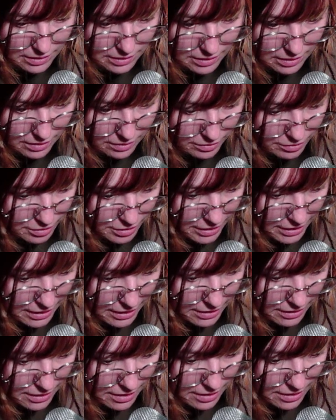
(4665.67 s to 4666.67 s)
I've
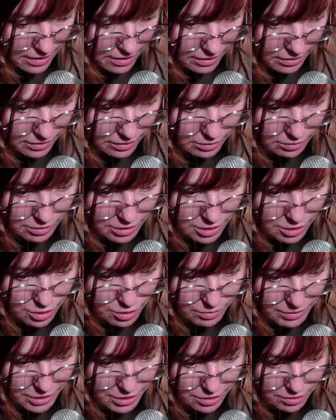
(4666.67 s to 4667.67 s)
created another little
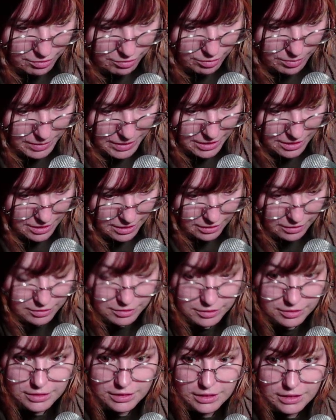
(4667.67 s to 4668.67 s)
situation for
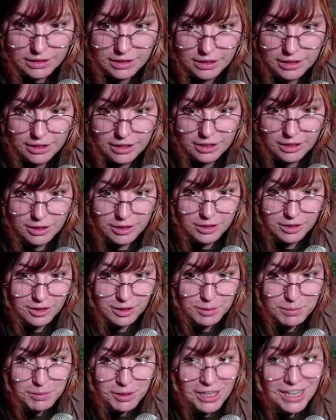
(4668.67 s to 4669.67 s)
myself. You
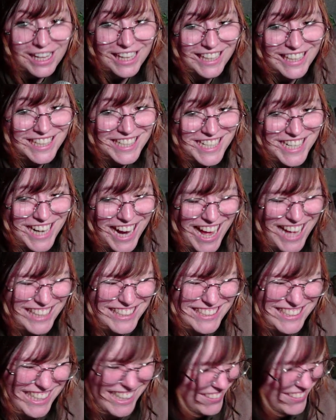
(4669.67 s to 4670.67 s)
look more like
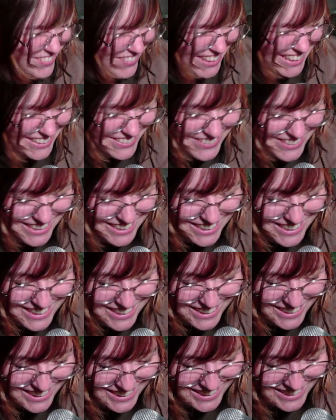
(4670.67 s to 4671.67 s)
shut the fuck up.
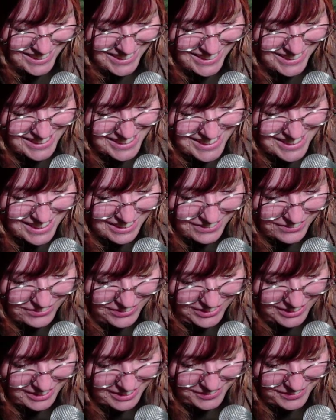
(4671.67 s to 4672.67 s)
Shut the
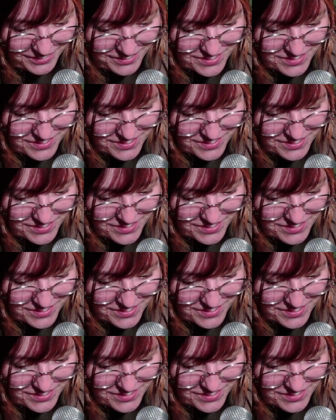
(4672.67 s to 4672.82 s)
fuck up.